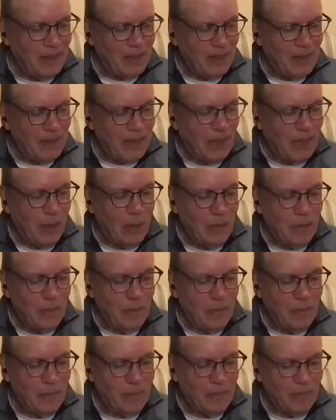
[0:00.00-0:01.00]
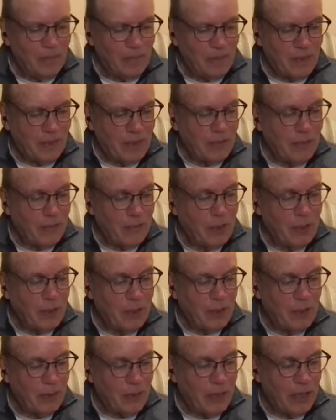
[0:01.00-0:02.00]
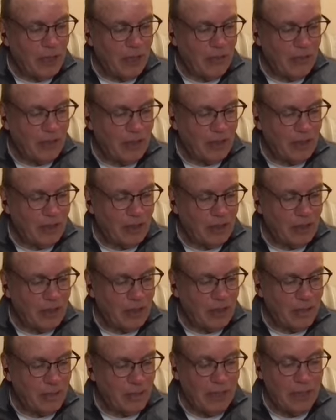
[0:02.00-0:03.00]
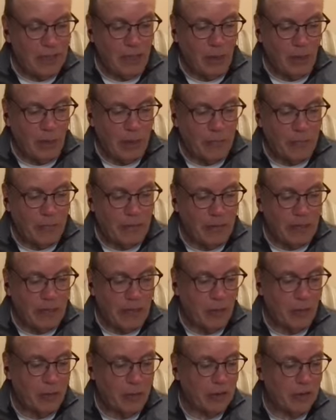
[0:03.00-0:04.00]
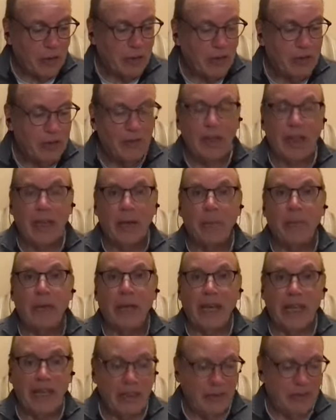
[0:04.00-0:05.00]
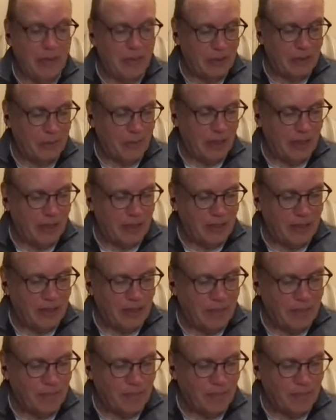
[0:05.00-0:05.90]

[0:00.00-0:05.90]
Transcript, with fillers: however, if we do nothing, make no effort, how are we going to develop any of these qualities?